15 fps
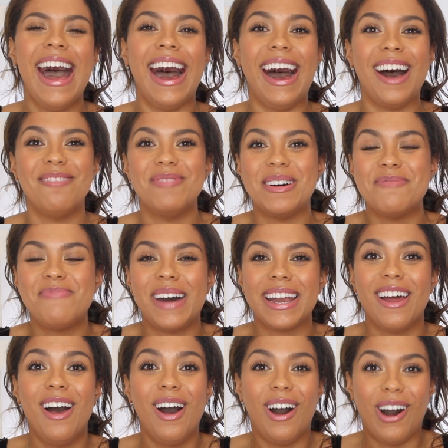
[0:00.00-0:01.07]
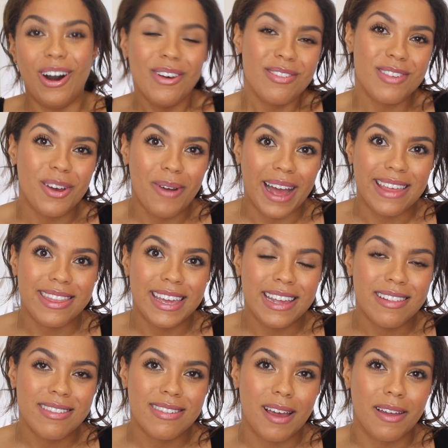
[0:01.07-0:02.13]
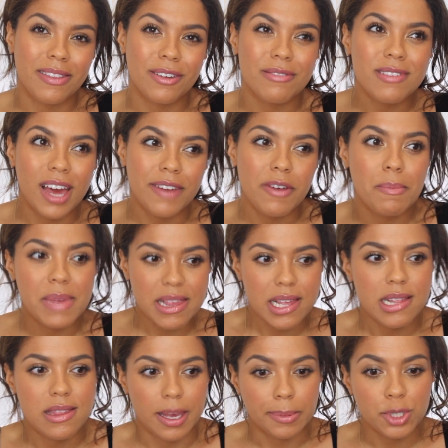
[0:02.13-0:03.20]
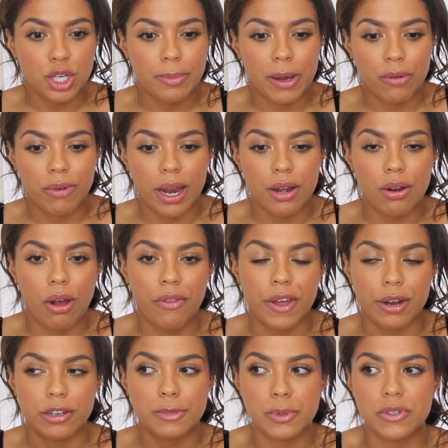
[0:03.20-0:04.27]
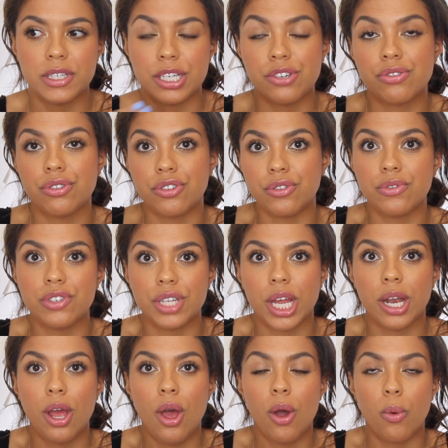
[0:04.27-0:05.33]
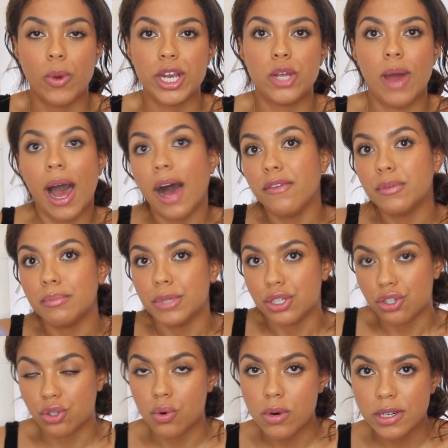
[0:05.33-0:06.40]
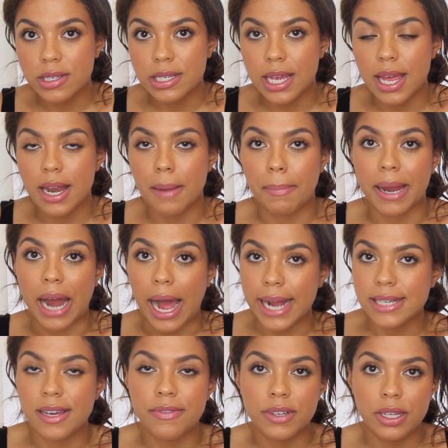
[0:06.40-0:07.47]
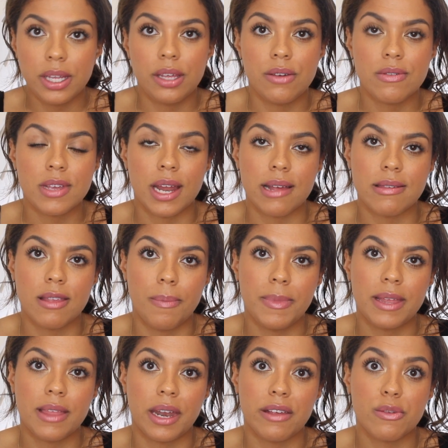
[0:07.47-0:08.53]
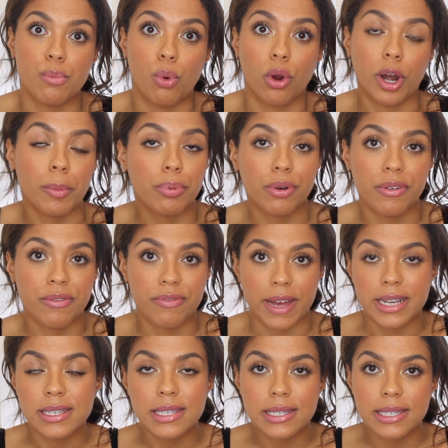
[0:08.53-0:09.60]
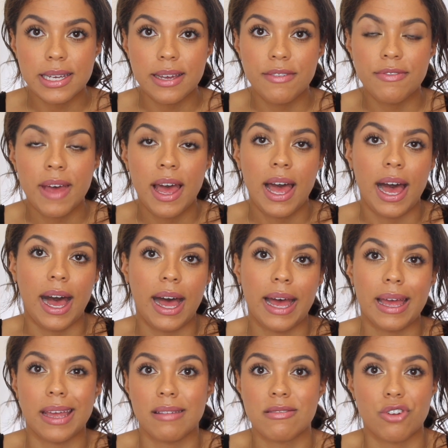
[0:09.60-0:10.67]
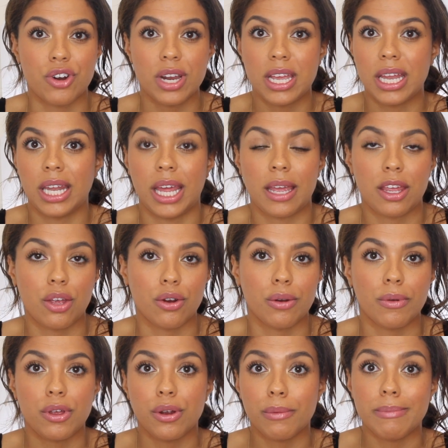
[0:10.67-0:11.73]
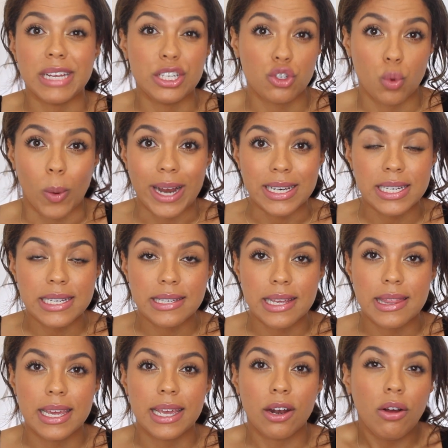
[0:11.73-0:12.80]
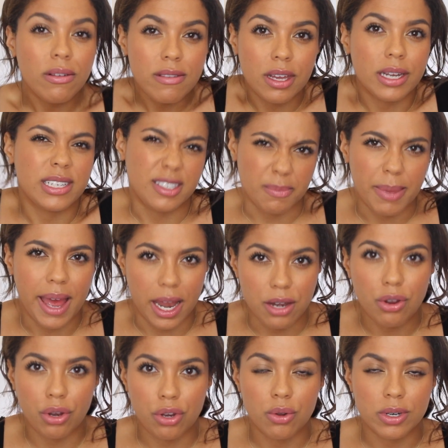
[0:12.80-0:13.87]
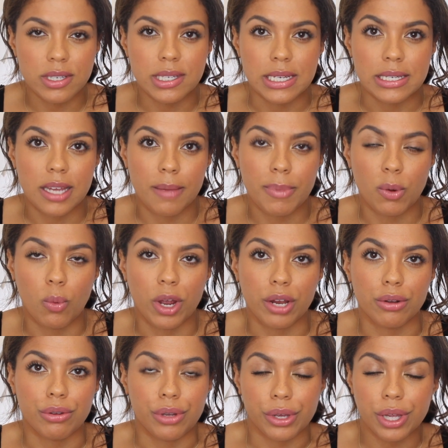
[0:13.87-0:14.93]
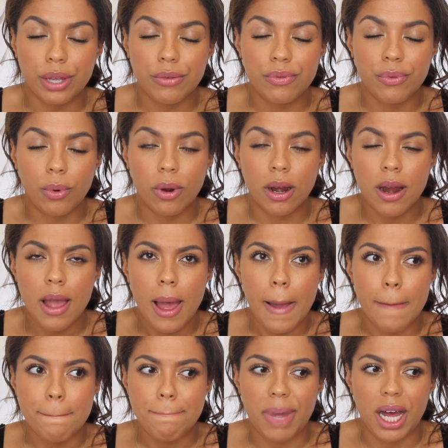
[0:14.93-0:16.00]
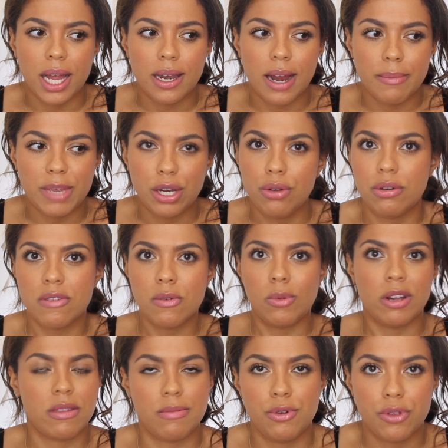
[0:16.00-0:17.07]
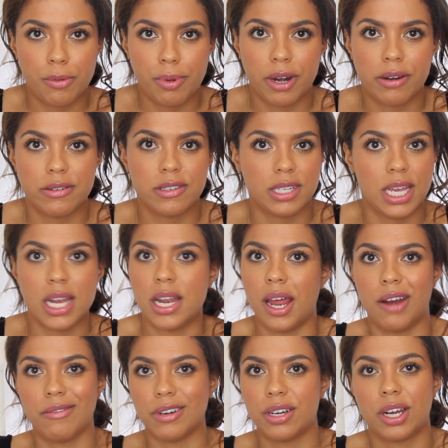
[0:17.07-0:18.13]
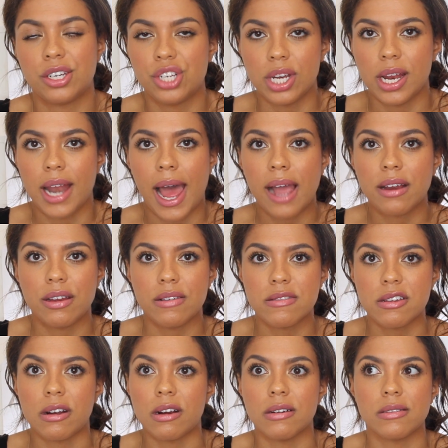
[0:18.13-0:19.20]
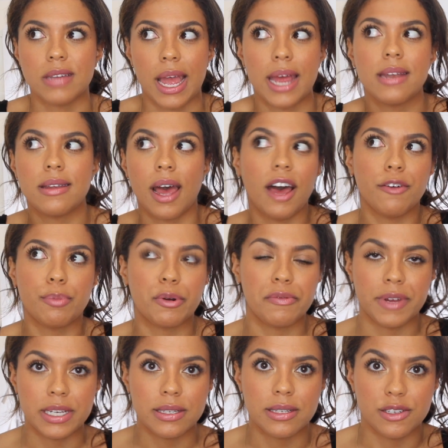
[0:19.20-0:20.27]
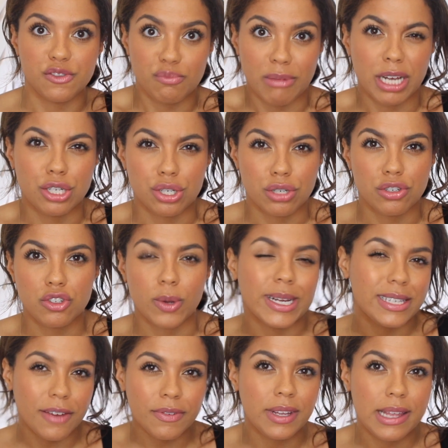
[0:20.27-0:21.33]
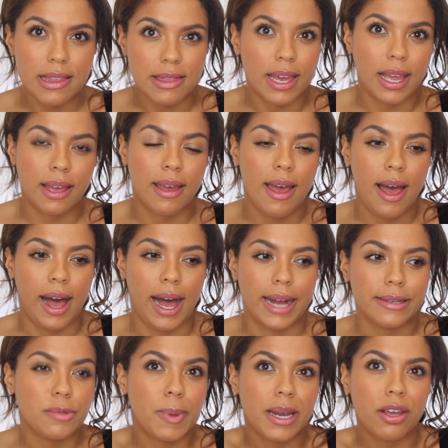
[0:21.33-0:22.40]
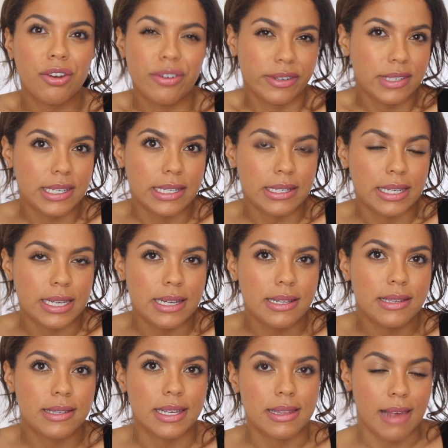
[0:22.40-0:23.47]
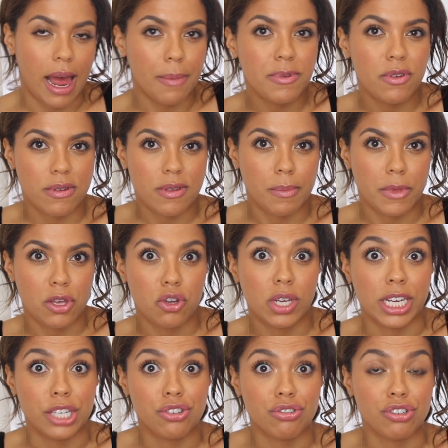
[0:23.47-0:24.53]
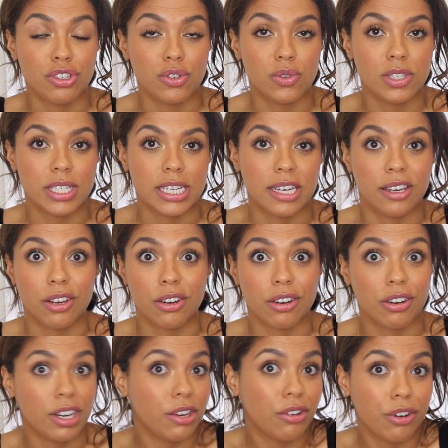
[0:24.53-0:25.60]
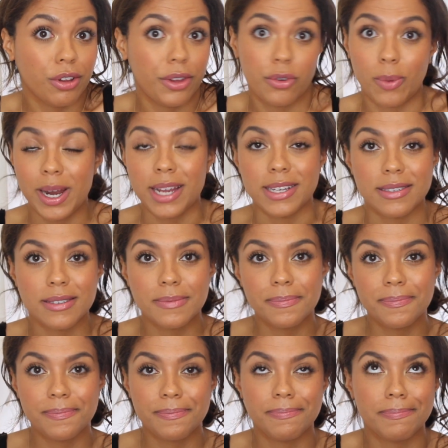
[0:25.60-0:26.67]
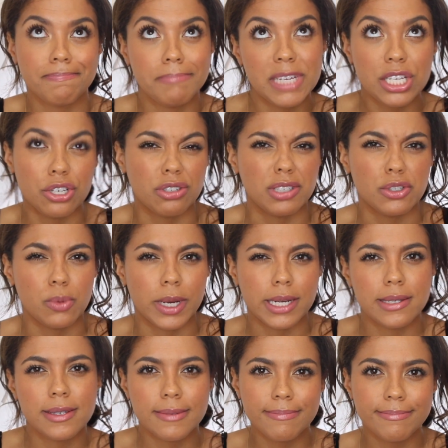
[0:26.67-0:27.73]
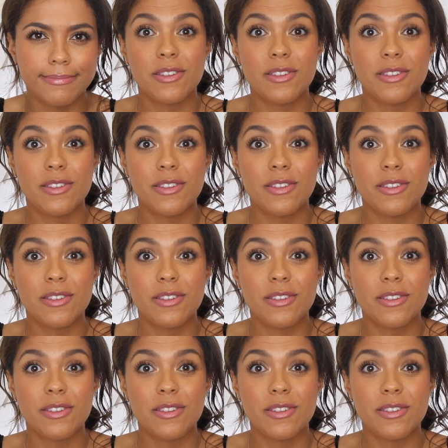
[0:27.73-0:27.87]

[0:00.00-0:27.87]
Um, but also, I think it's uh, there's kind of a misconception about retinol that you're supposed to introduce it when you have mature skin, but I definitely use it as something that is more preventative, uh, starting in like your, your mid-20s. I think it all is going to depend on your skin type and what you're looking for, but I mean, who doesn't want smoother, brighter skin and a reduction in acne scars and to have preventative measures? So I definitely think, uh, depending on your skin needs, it's absolutely something you can introduce in your in your early 20s 20s, mid to early 20s.